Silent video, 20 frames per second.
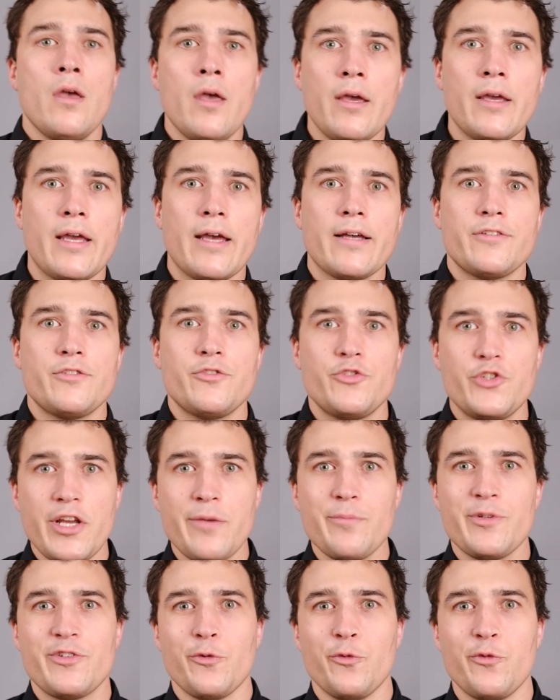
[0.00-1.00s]
Hey guys,
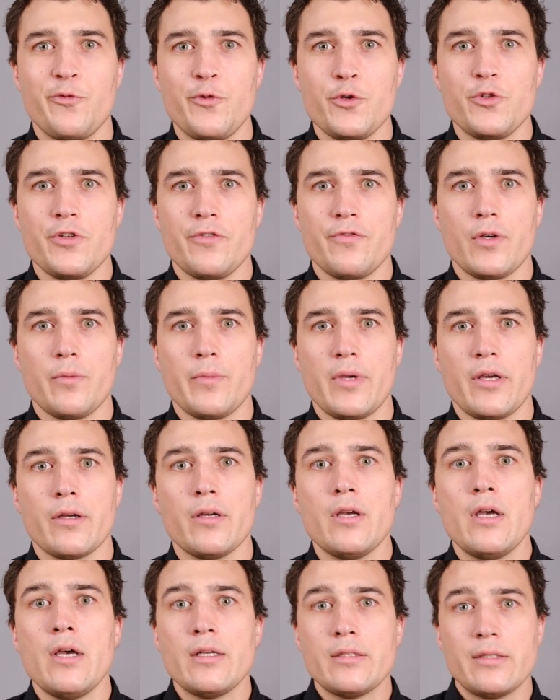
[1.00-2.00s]
Jameson with Fujifilm here.
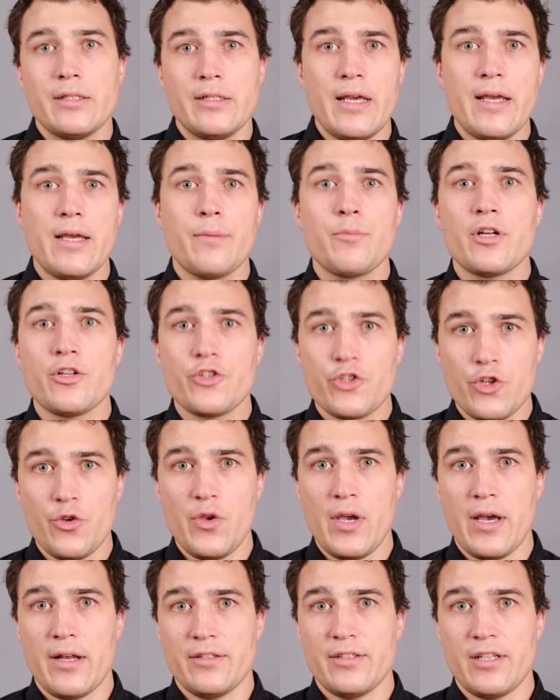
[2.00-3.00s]
Today I'm going to show
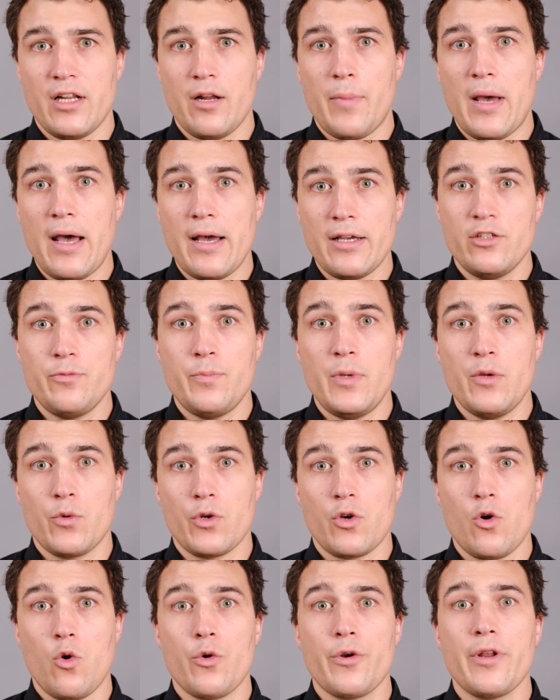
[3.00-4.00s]
you how to set up high-speed
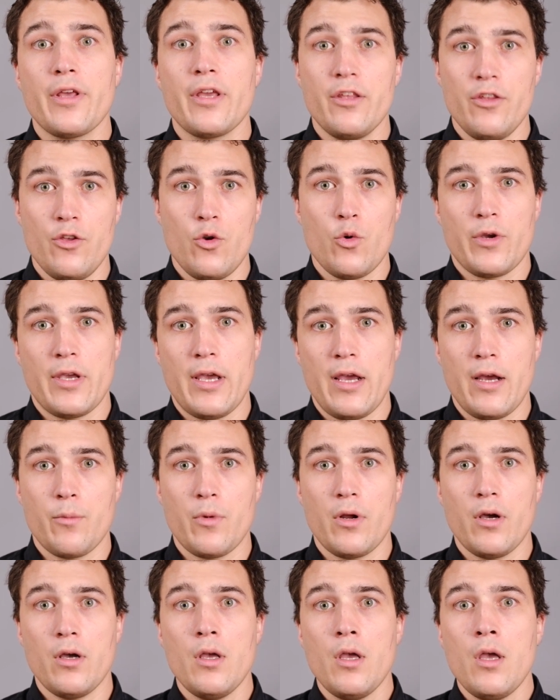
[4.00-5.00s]
recording in your
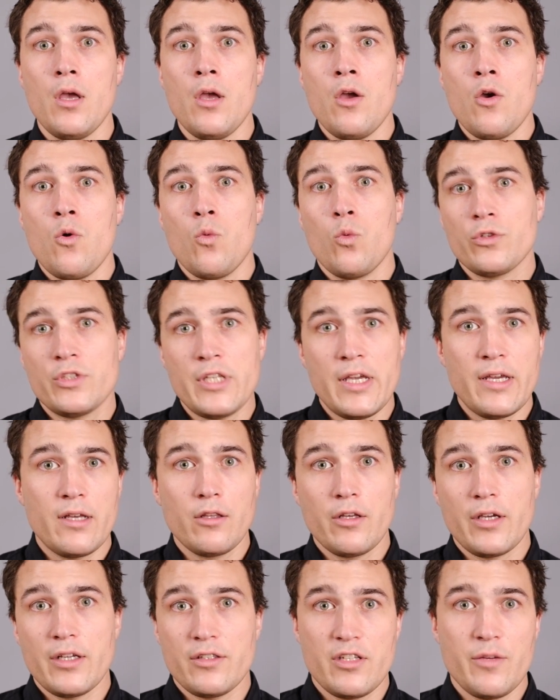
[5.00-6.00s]
camera. We'll take a
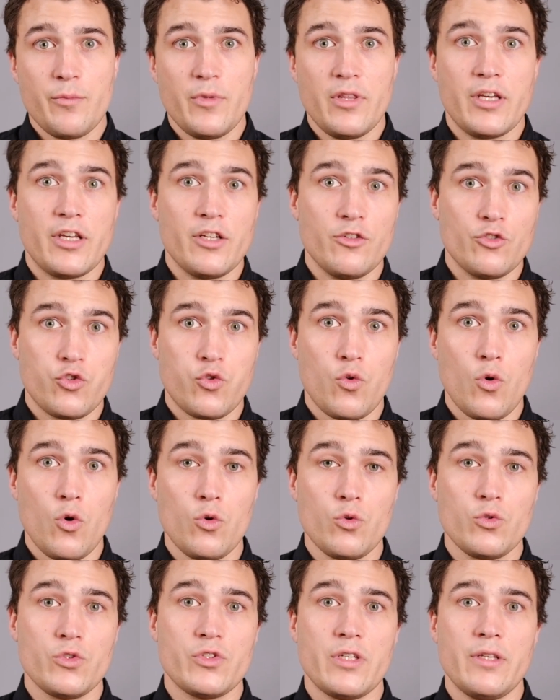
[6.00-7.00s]
look at some of the
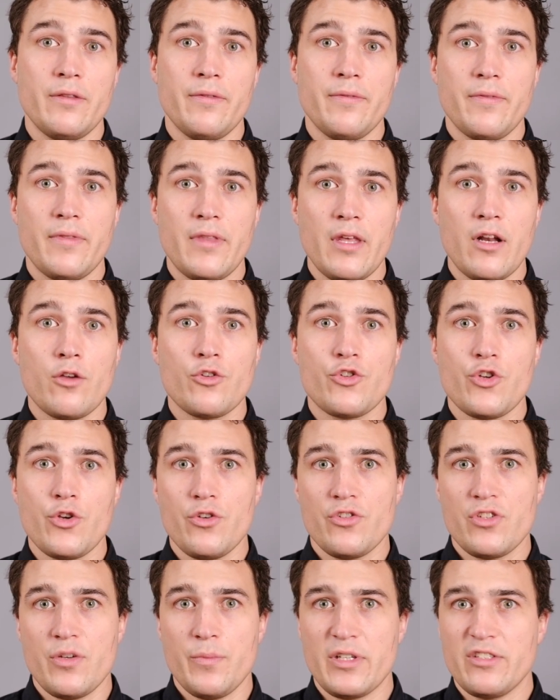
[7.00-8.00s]
controls and then I'll show
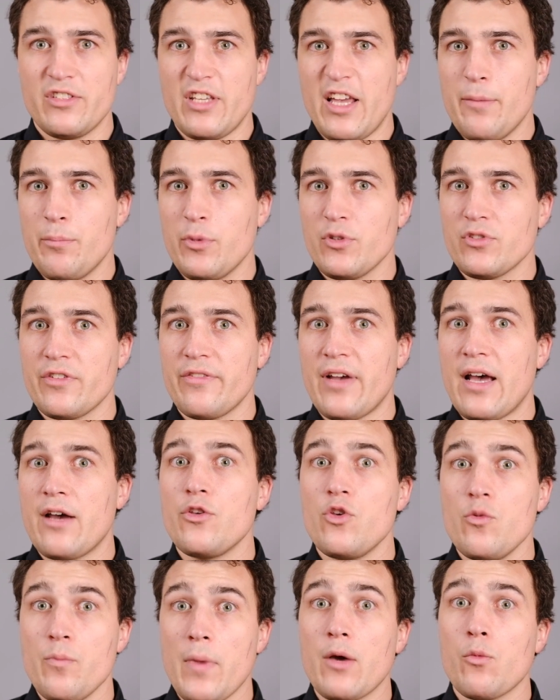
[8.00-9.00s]
you some examples of how
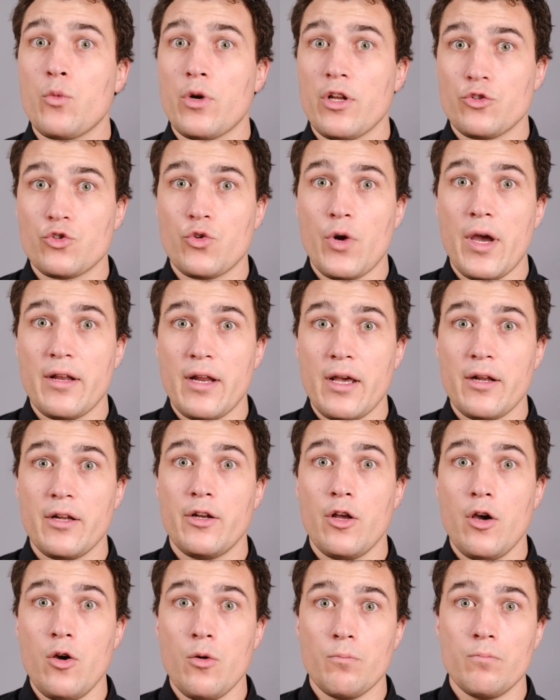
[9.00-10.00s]
you might want to try it out
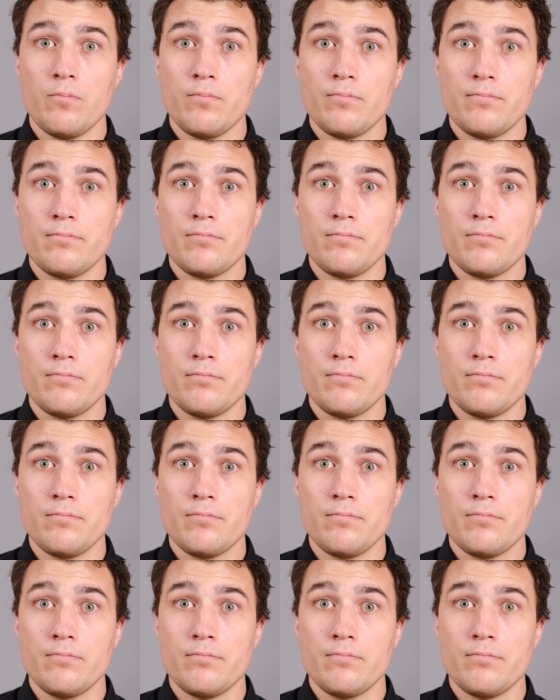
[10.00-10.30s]
at home.